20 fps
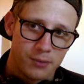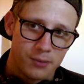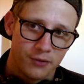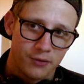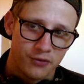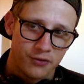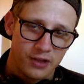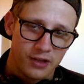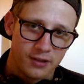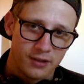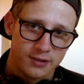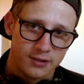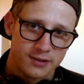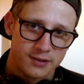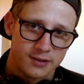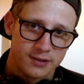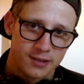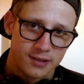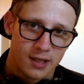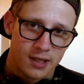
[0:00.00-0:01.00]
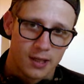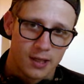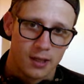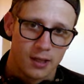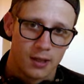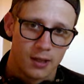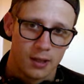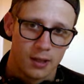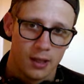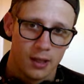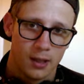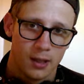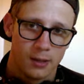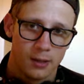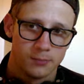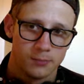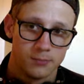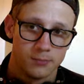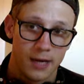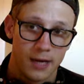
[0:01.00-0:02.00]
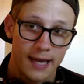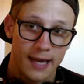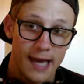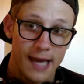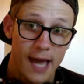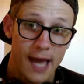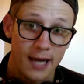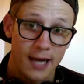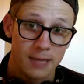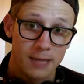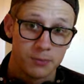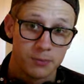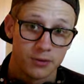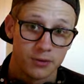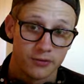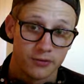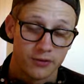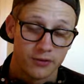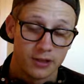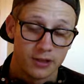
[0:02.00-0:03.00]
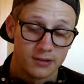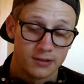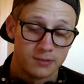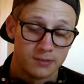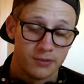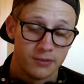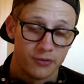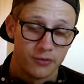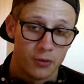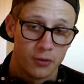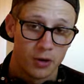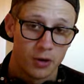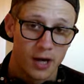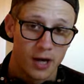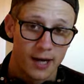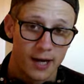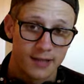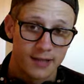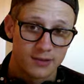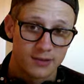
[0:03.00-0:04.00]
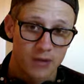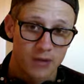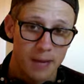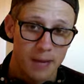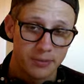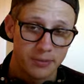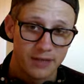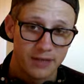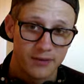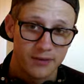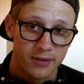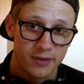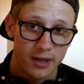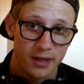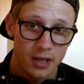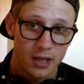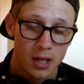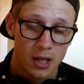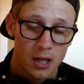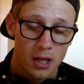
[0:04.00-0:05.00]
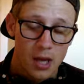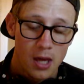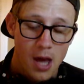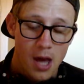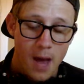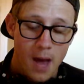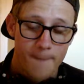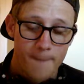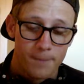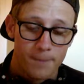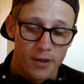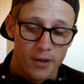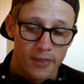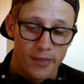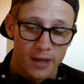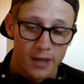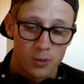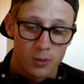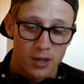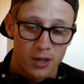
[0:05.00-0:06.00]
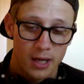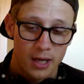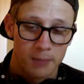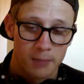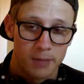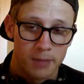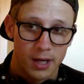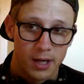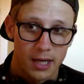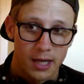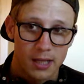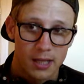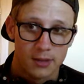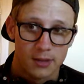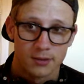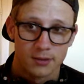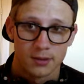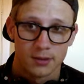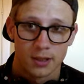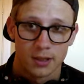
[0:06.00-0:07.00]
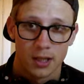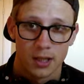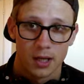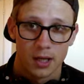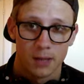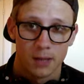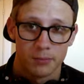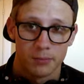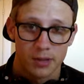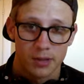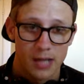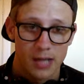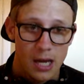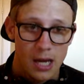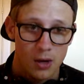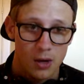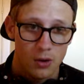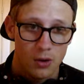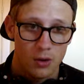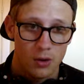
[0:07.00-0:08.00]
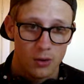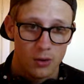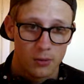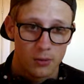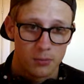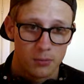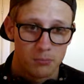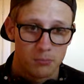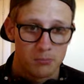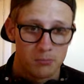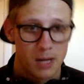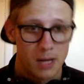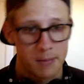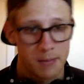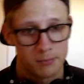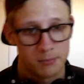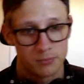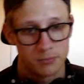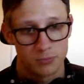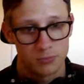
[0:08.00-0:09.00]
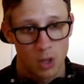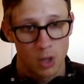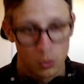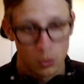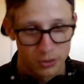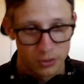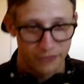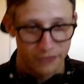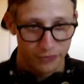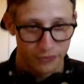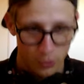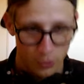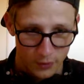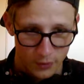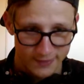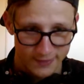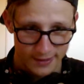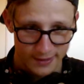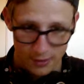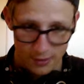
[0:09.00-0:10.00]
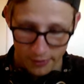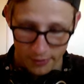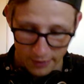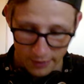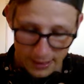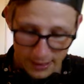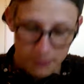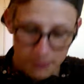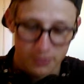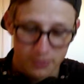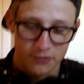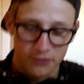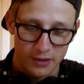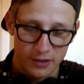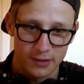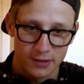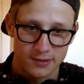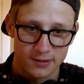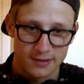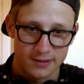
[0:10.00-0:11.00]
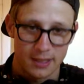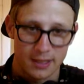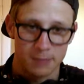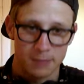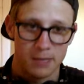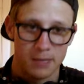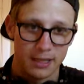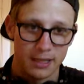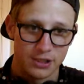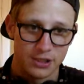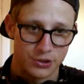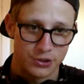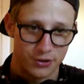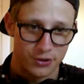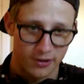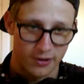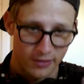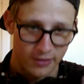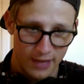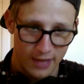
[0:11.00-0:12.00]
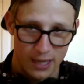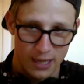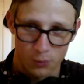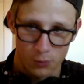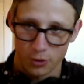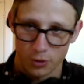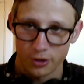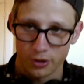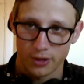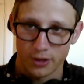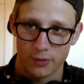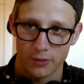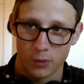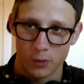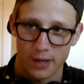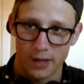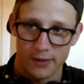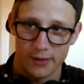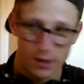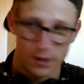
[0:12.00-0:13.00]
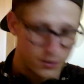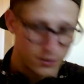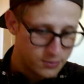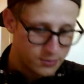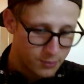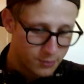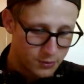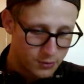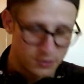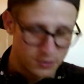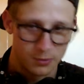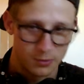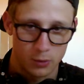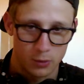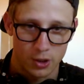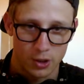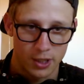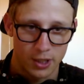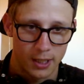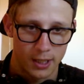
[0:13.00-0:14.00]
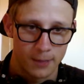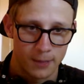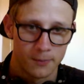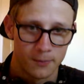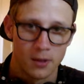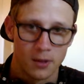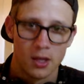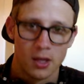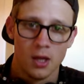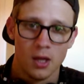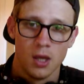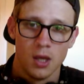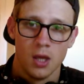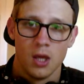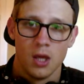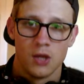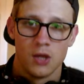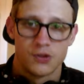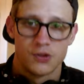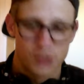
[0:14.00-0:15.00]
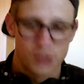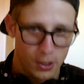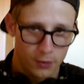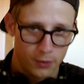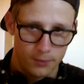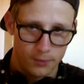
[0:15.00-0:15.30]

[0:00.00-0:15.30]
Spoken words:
fields. I had input fields before I scrapped everything, but they were kind of buggy. But now I'm only focusing on the input fields and making sure that they work the way they are supposed to be working. So,